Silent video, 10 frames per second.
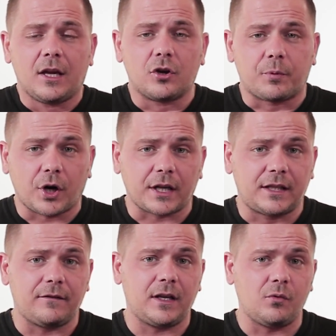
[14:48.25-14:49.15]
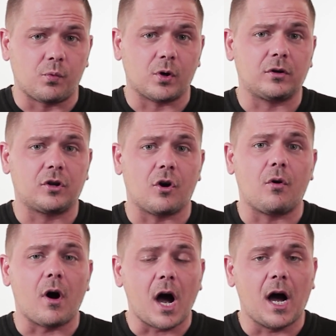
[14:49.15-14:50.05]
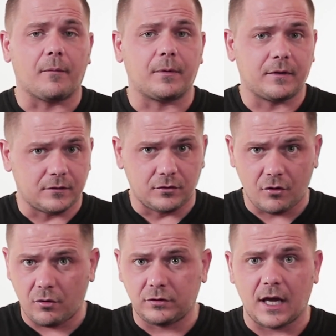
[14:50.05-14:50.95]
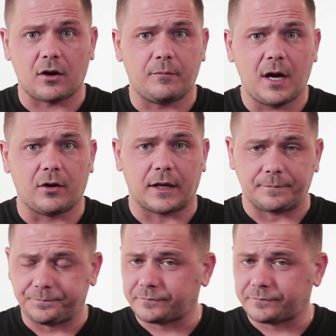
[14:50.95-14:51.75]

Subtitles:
Your productivity will go up, no doubt about it.